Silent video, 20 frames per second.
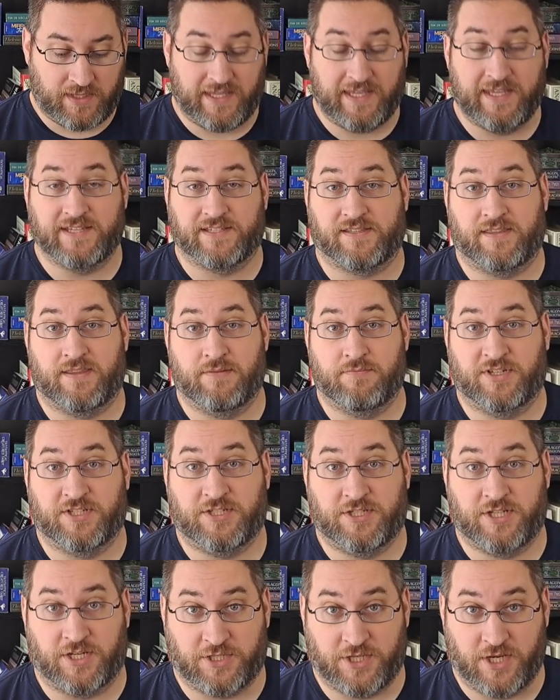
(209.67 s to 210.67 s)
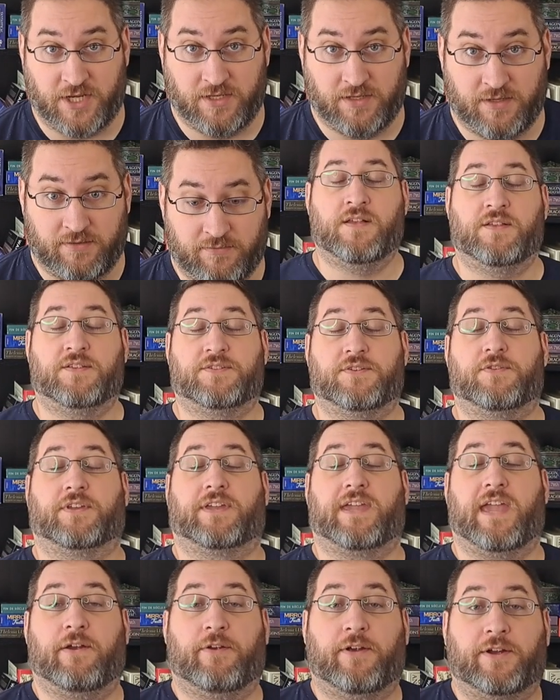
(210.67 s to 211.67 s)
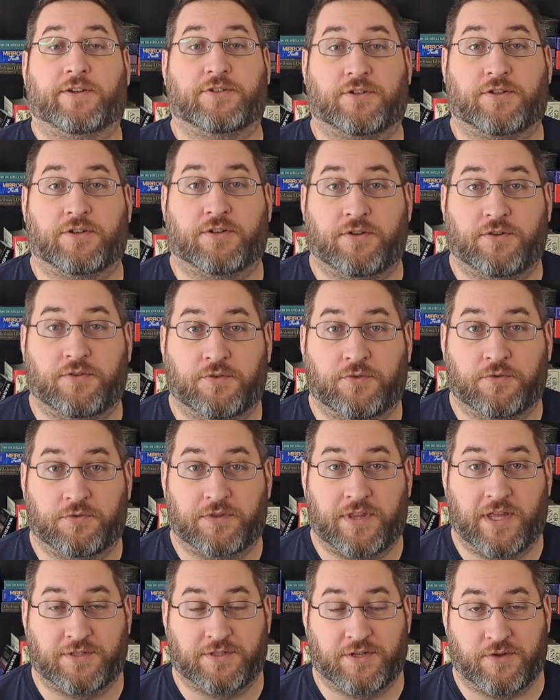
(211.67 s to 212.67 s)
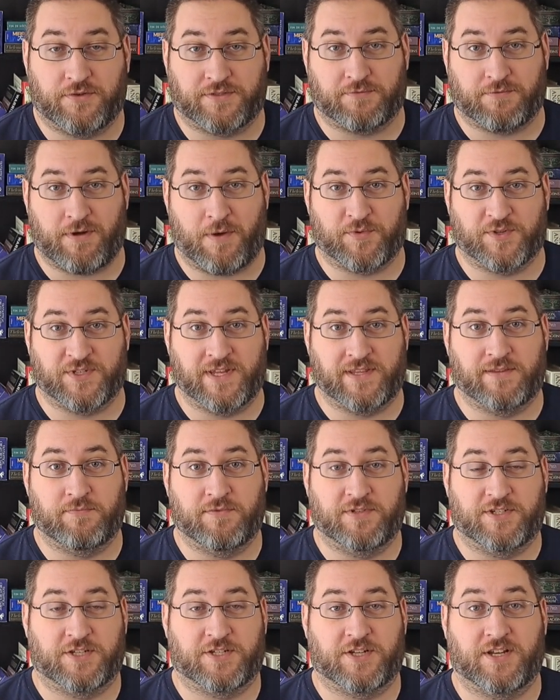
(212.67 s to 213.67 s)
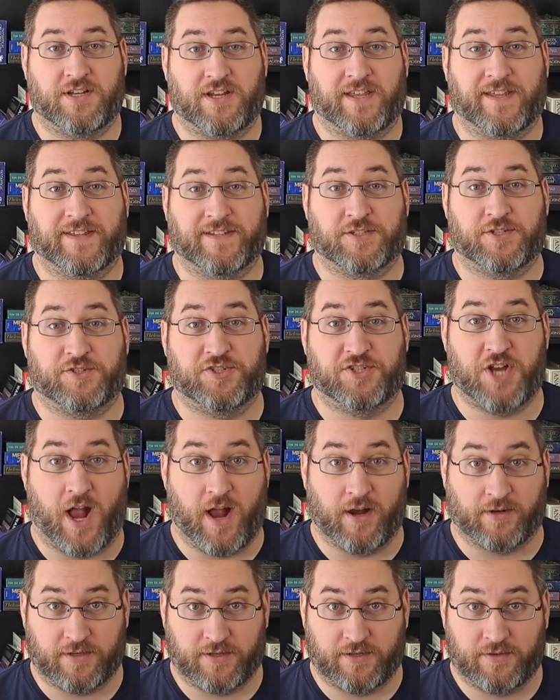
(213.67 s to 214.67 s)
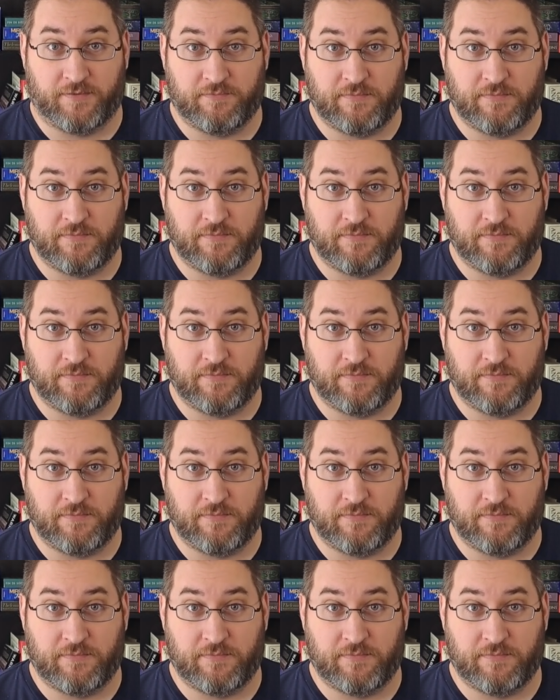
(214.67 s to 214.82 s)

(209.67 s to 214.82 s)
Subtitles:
is the magician. So, the character who they chose to represent the magician is Chuck.